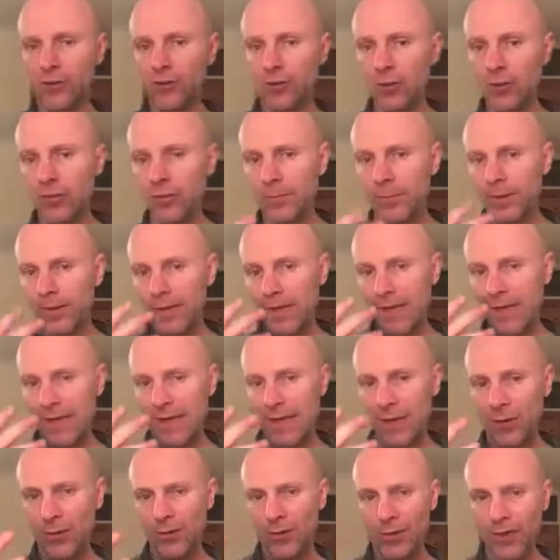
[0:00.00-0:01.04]
going to talk a bit
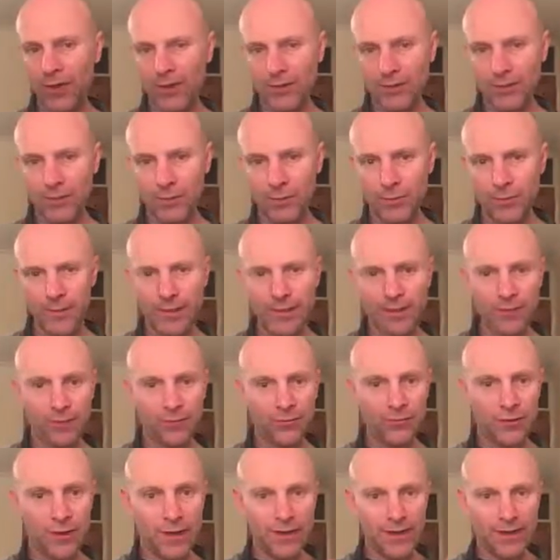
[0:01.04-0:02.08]
louder. You probably hear the
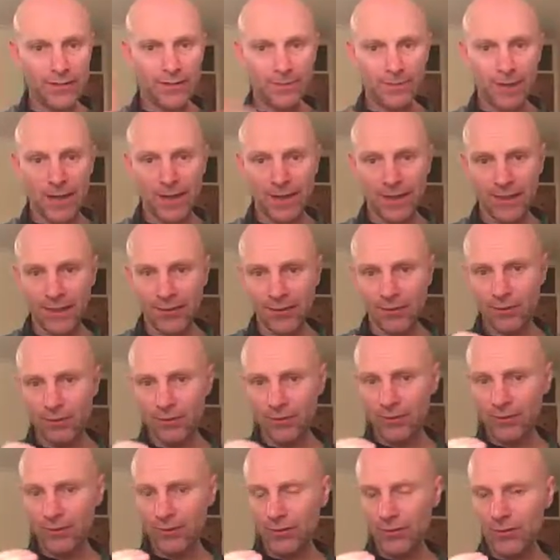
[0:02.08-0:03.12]
rain banging
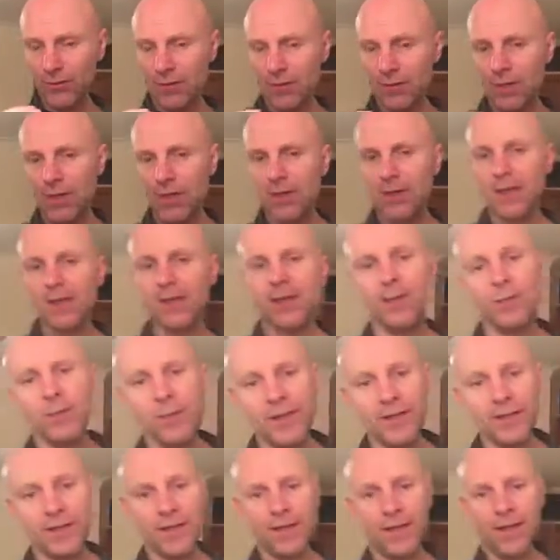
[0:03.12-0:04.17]
across the
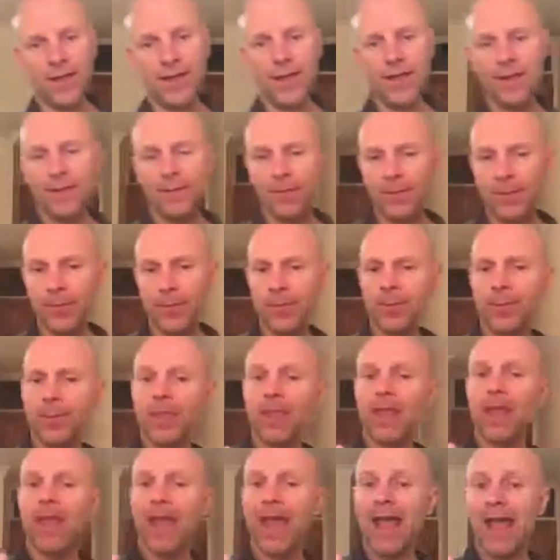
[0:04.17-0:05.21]
window there.
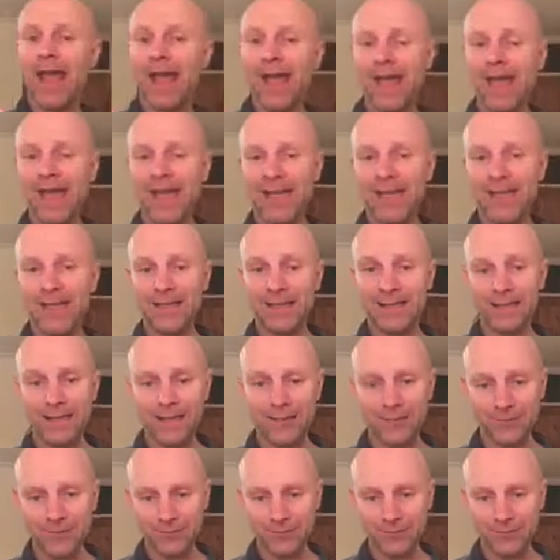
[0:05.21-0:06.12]
And